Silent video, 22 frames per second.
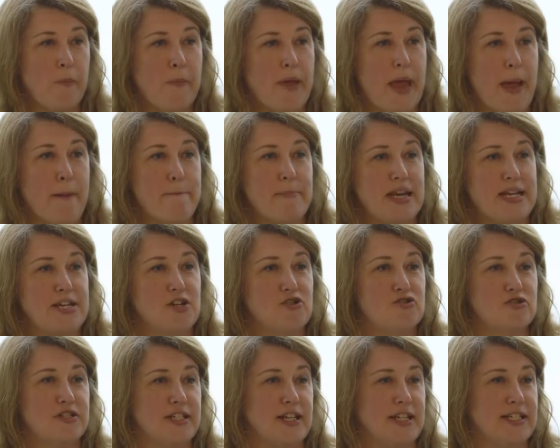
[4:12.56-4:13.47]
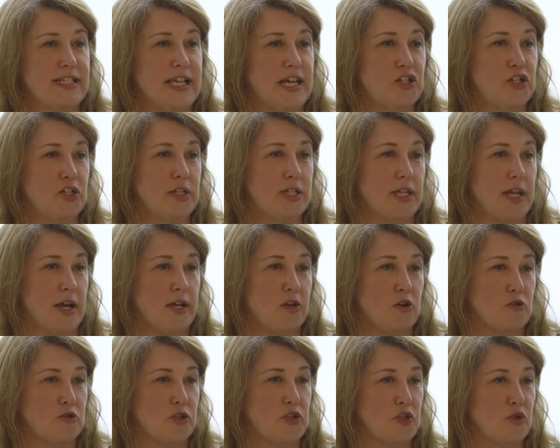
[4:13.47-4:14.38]
And many organisations I
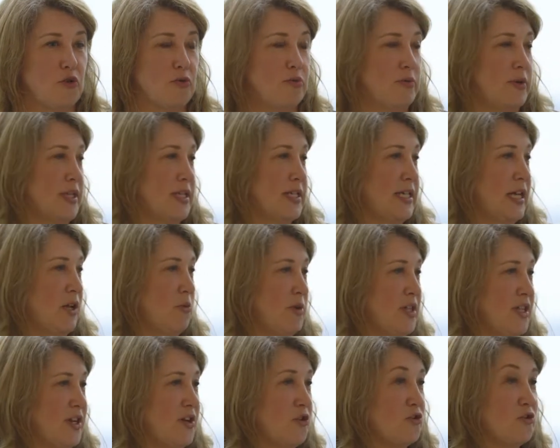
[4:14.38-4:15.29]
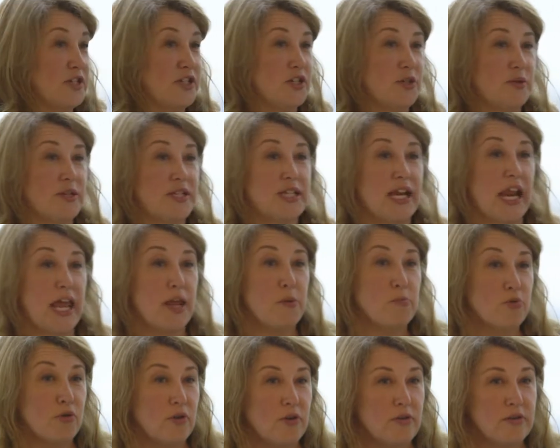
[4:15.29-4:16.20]
consult with tell me they're not going to do it till
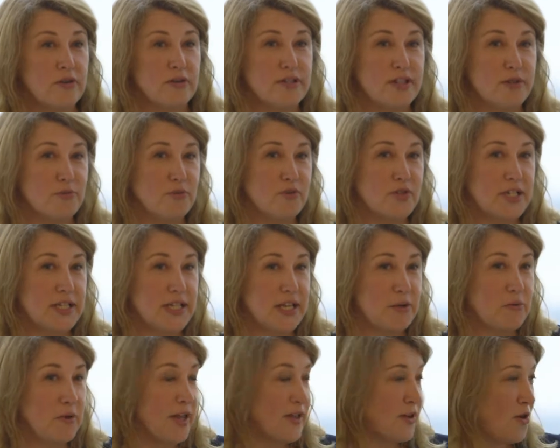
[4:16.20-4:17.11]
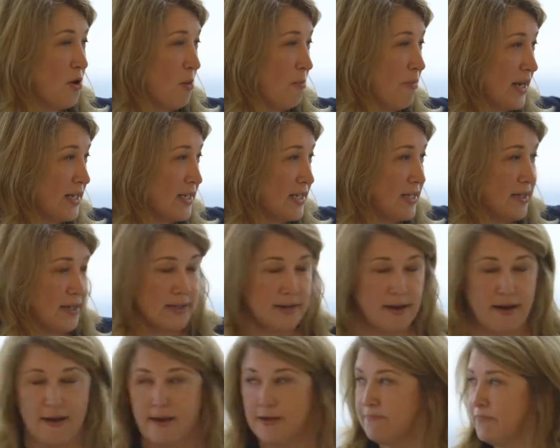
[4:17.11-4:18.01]
April because they want to see where the
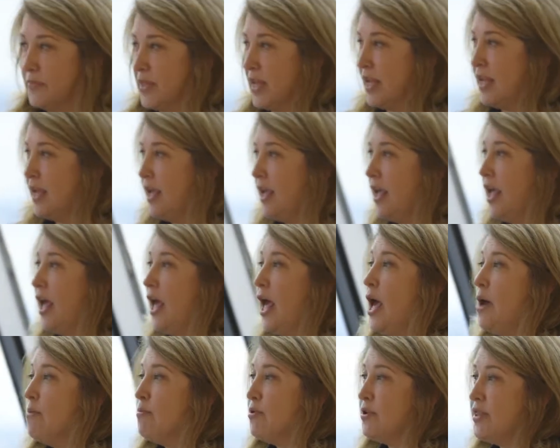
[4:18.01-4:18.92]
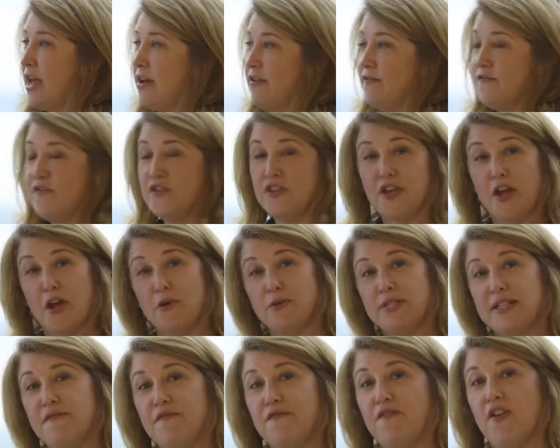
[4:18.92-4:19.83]
competitors are. But then for
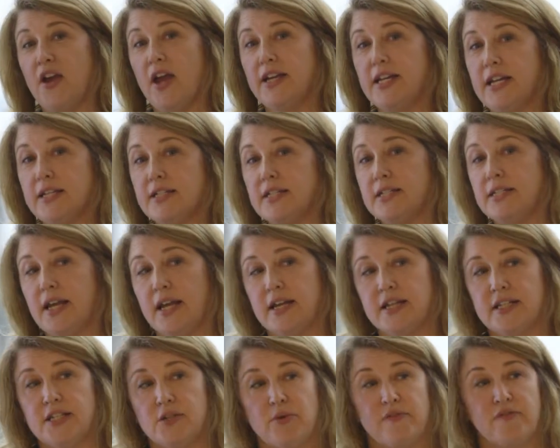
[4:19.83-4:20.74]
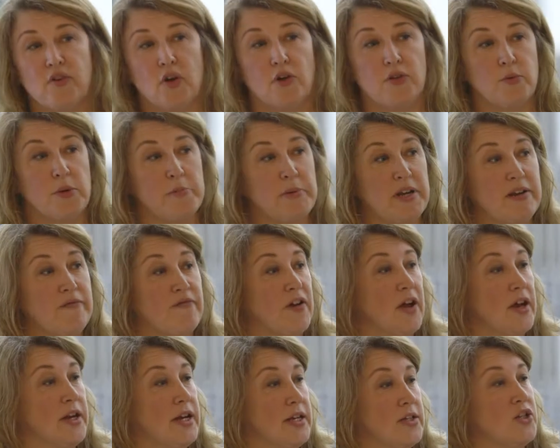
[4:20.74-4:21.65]
those in finance sector, we've got the Women in
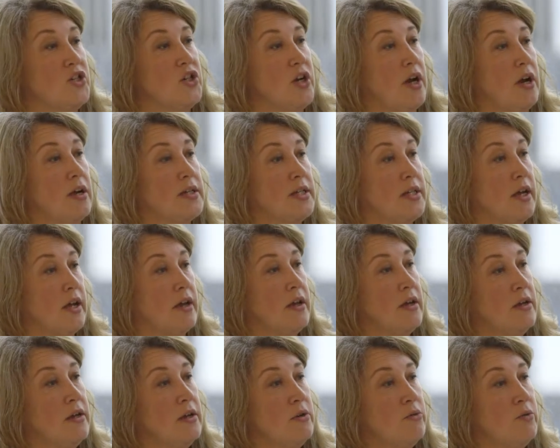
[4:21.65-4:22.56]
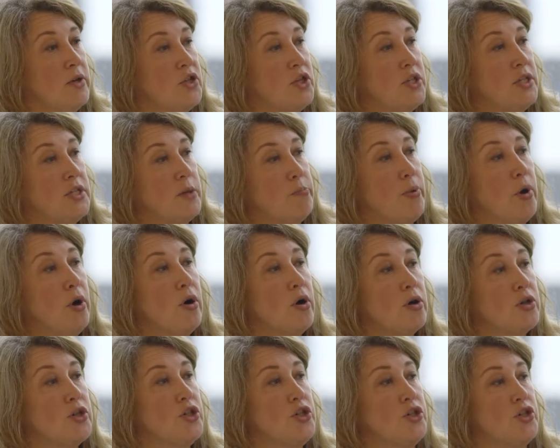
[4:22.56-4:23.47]
Finance Charter, which is a
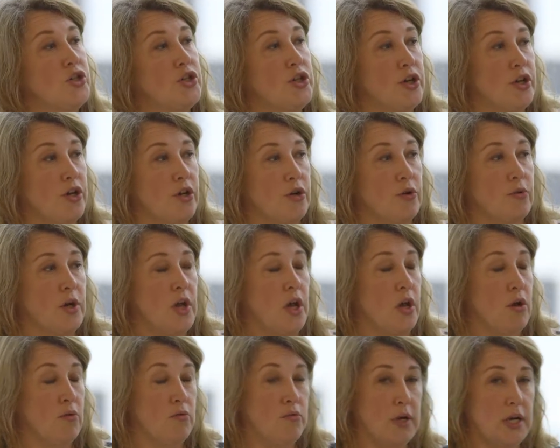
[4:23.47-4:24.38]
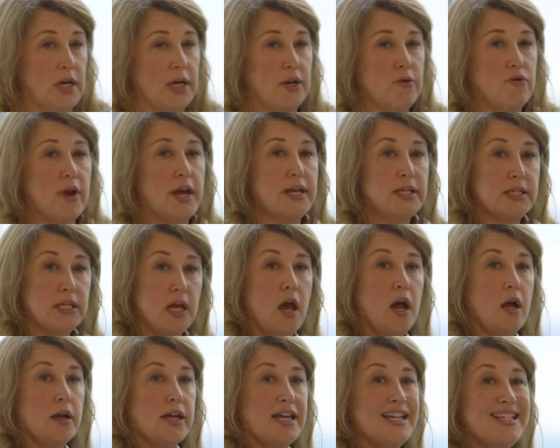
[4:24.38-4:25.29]
push to really create
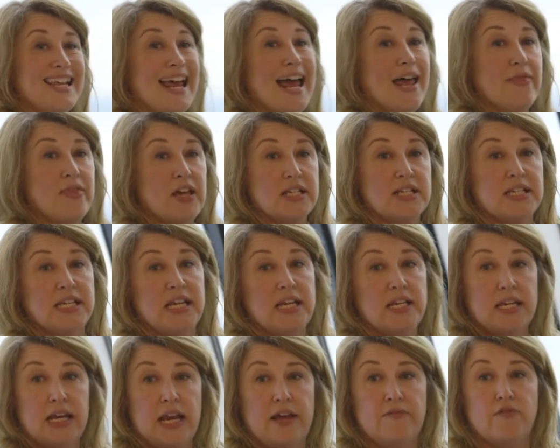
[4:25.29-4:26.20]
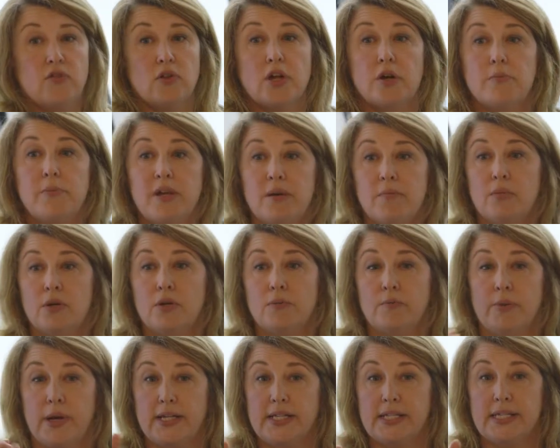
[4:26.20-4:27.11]
targets and that senior level
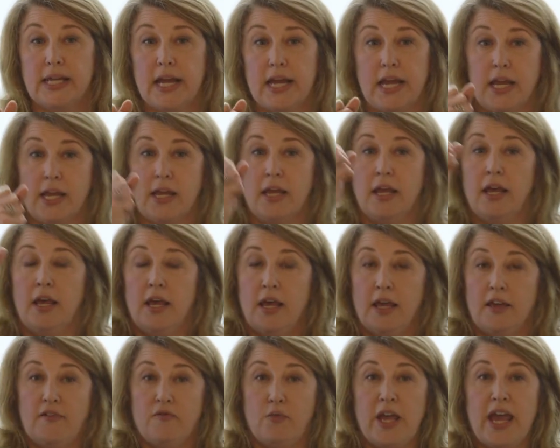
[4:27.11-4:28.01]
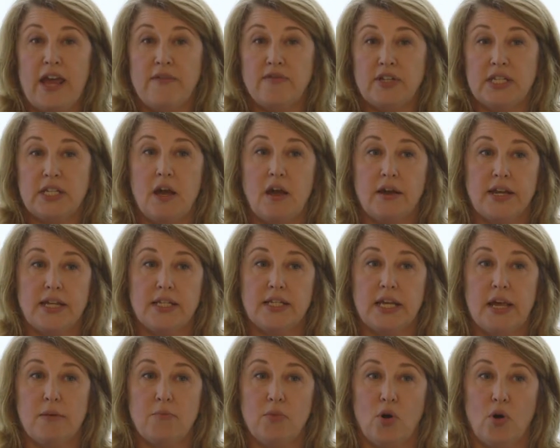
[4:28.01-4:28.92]
commitment by saying, if we have a target
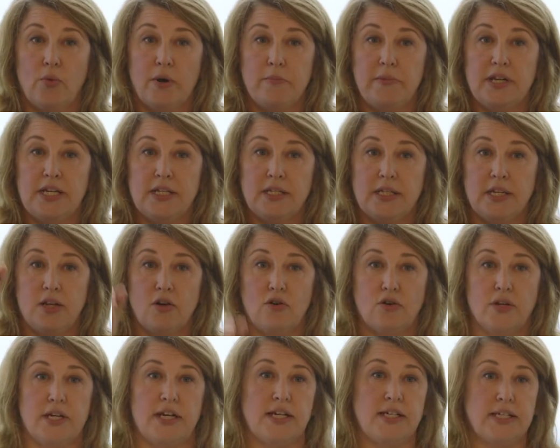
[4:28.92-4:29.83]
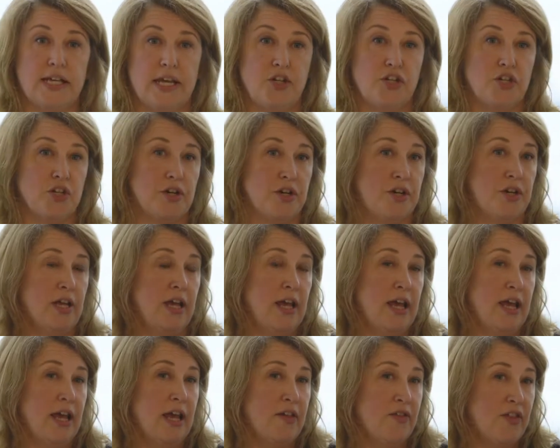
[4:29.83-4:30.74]
to get more women into the organisation,
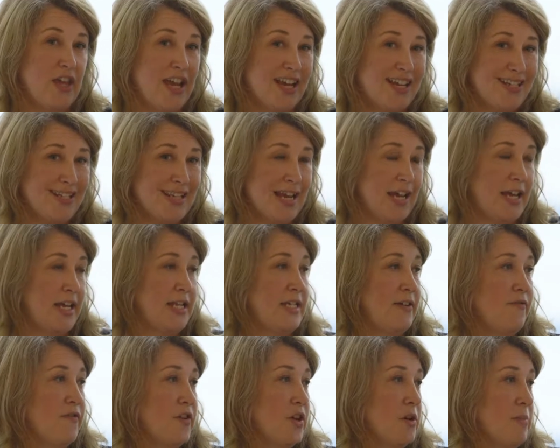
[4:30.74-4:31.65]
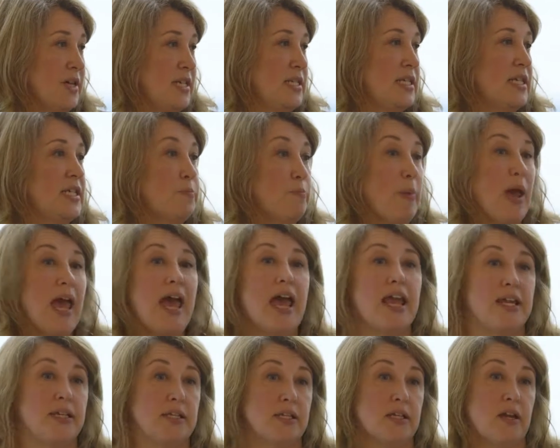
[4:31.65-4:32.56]
the executive committee's
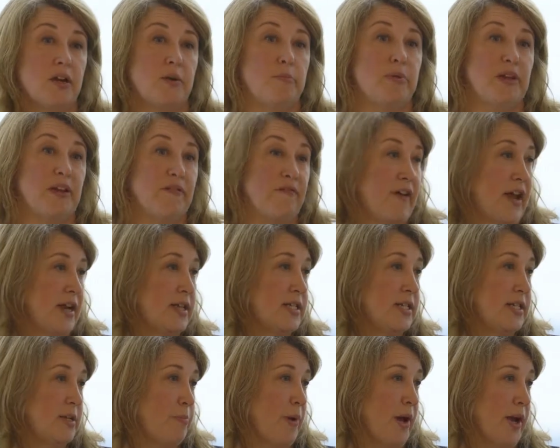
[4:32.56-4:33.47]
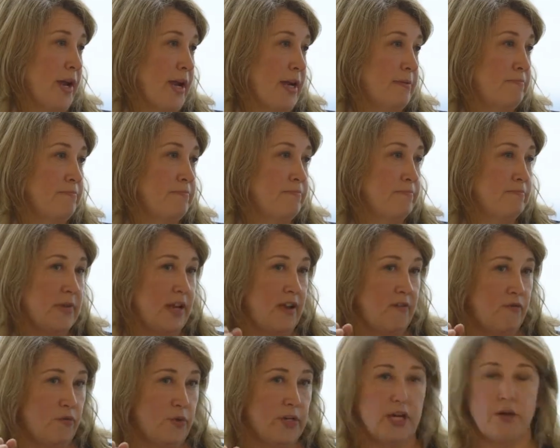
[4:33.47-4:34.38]
pay is going to be affected by it
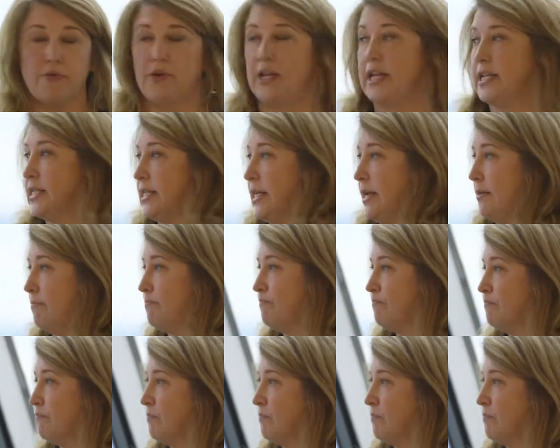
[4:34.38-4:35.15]
if we don't hit it.